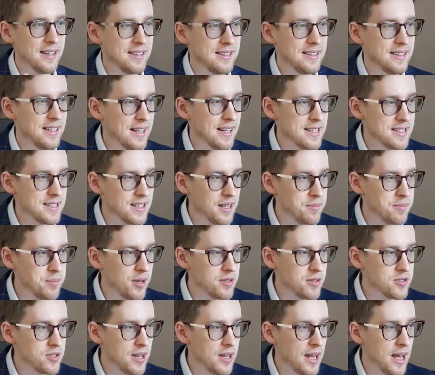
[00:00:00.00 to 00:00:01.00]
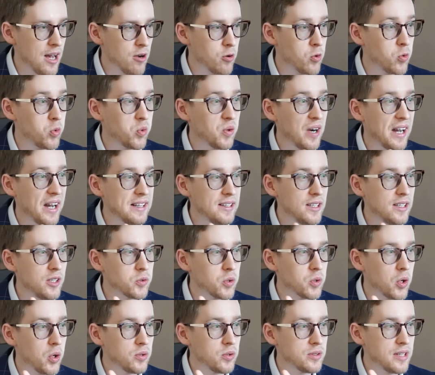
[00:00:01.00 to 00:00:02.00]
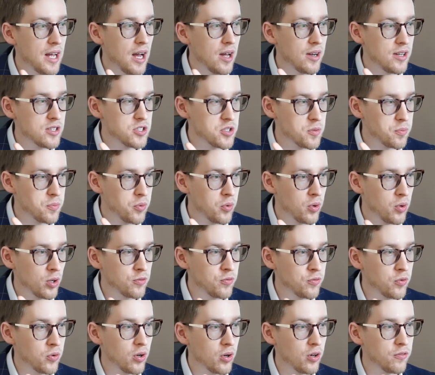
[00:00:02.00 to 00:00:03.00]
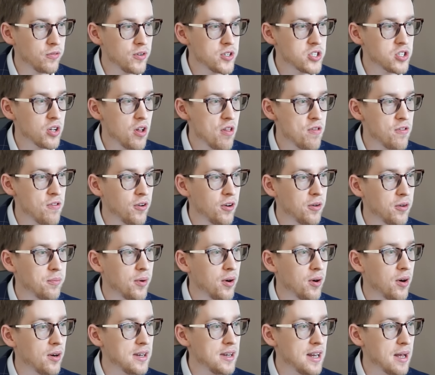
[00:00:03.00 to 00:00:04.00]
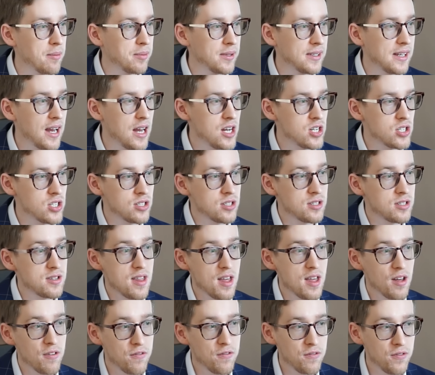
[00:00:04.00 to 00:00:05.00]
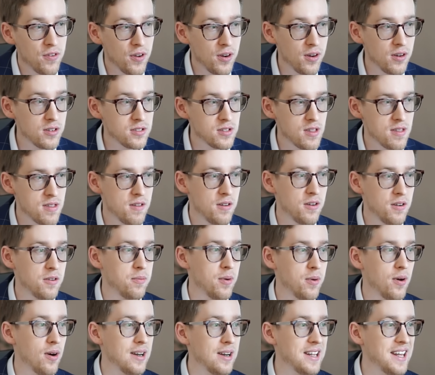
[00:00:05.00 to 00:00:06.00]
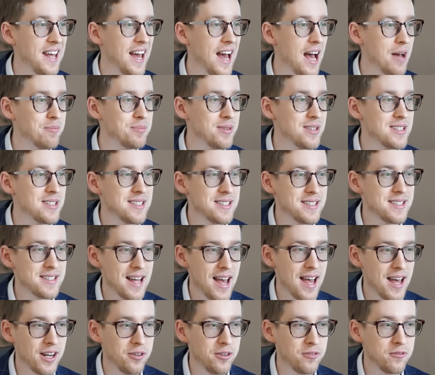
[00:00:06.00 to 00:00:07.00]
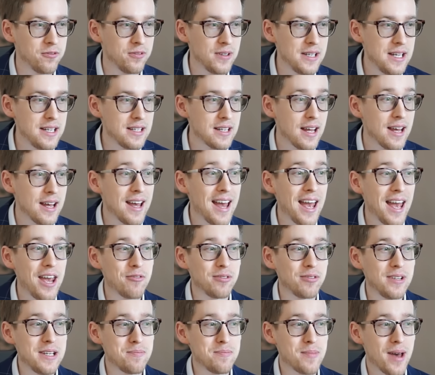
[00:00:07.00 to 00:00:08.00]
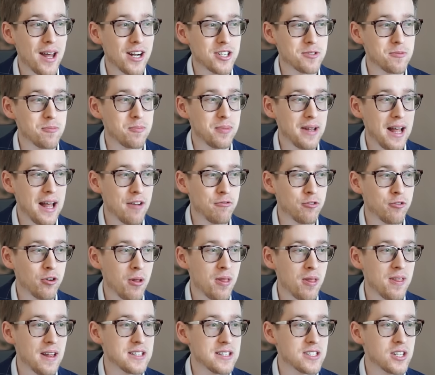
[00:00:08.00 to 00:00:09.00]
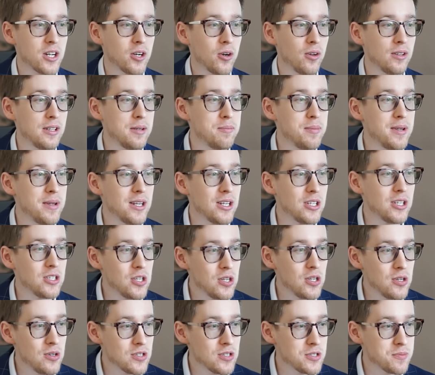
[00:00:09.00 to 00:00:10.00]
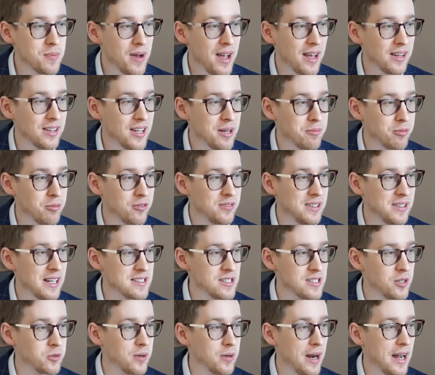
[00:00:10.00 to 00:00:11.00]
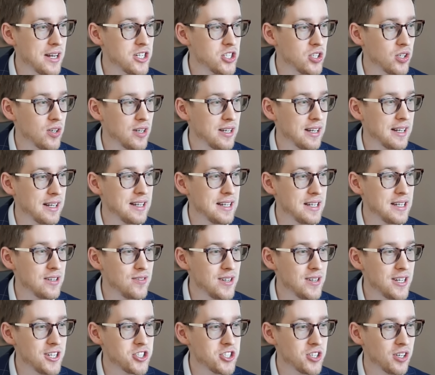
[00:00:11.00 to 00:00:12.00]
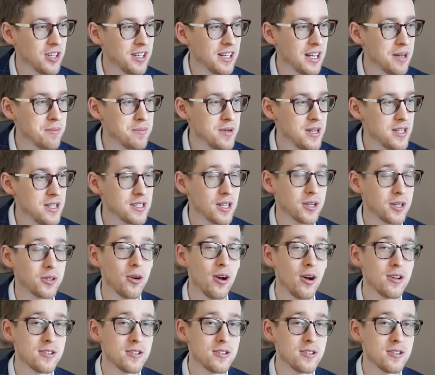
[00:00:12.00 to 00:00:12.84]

Tesla appears to have quietly rolled out its support for official third-party applications. The first third-party app is Standard Fleet, a fleet management platform that's currently being used by a number of Tesla ride-sharing and EV sharing companies across